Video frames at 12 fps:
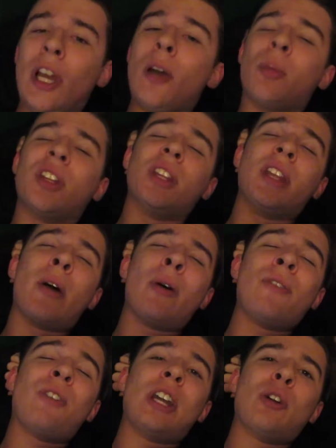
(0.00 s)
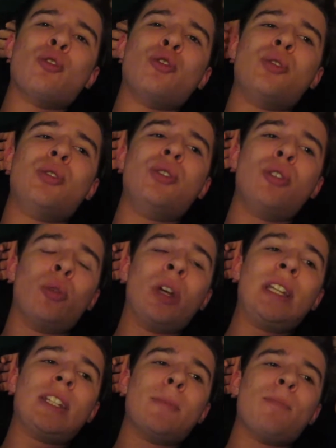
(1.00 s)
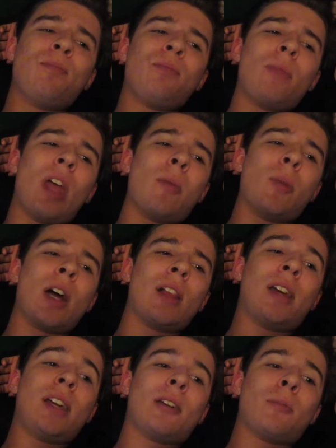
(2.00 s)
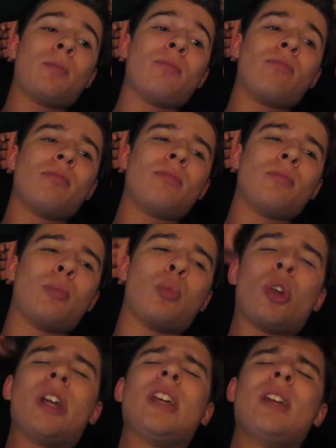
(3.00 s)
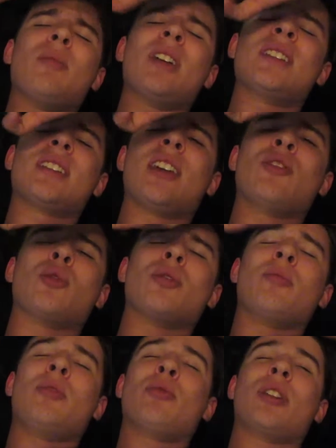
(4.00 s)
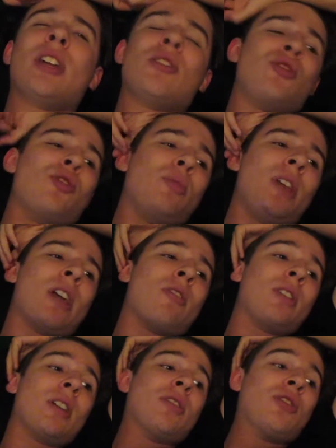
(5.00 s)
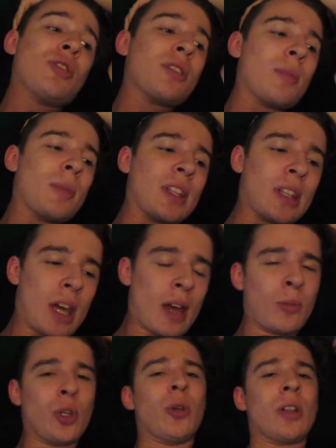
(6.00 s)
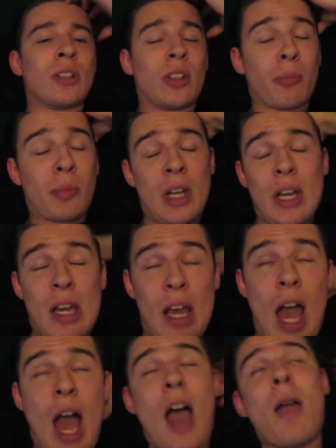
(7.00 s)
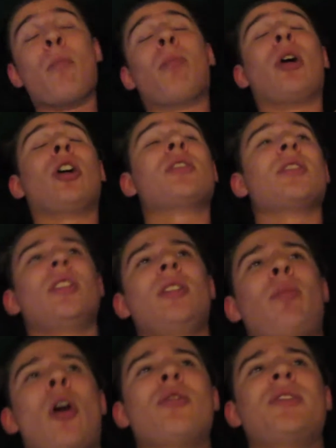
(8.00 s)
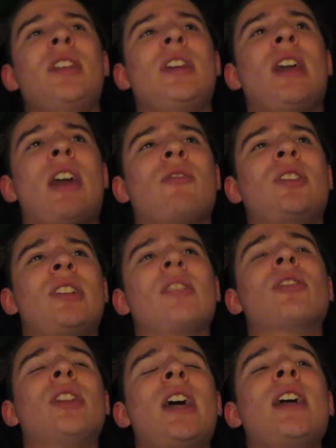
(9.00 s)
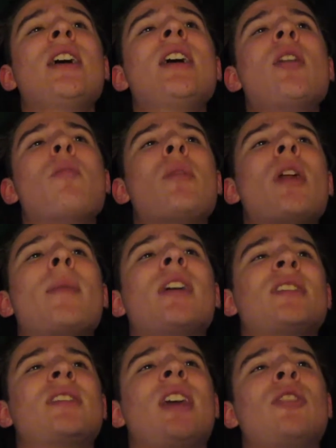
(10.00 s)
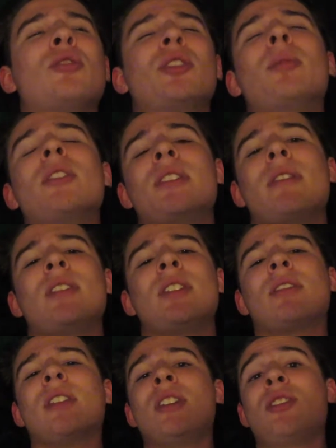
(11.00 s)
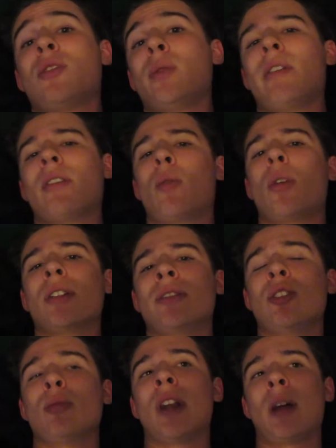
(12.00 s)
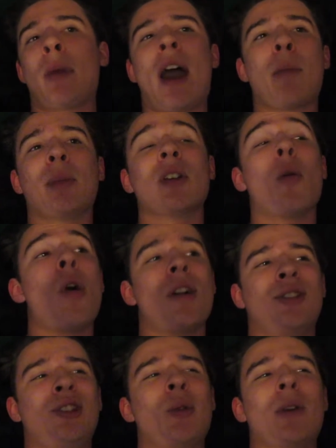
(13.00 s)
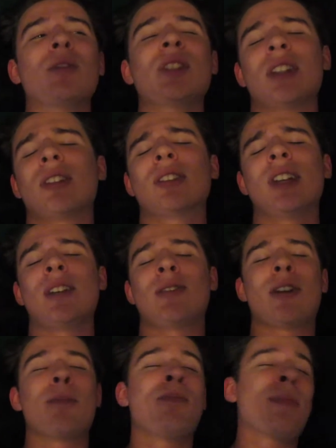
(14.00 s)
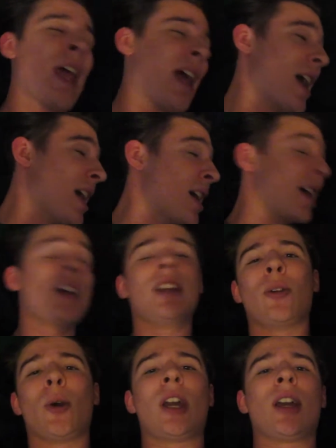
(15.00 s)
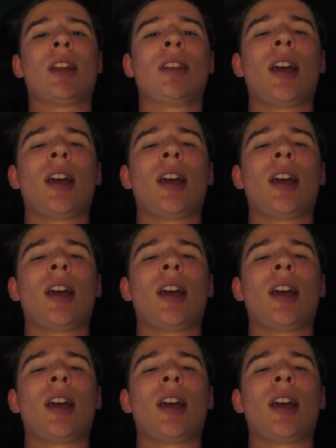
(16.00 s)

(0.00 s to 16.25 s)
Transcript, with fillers: because then that way if I don't do it, I'm not like breaking my schedule and people can't chew me out. It's just something that I'm doing, so I'm personally posting every single day, but I'm not scheduled to post every single day. It's just whenever I want to, but I happen to want to every single day. So anyway,